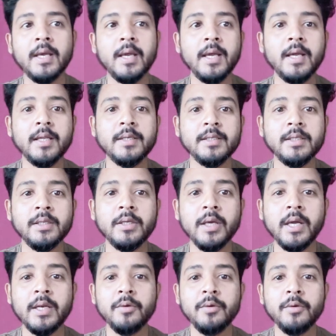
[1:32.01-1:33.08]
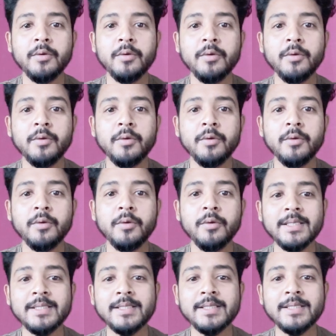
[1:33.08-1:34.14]
And here you can see that
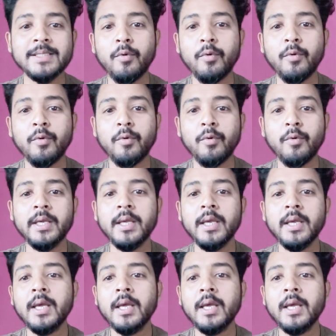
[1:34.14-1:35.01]
this app already